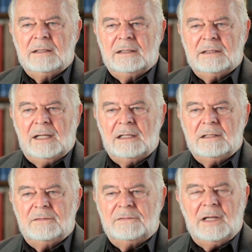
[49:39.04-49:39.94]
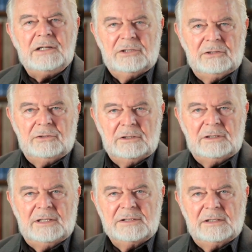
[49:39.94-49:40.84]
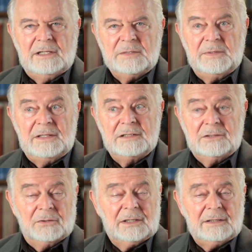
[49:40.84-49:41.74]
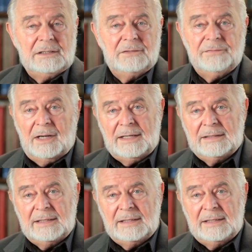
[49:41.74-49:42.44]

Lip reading: an end of nationhood as it has been historically defined.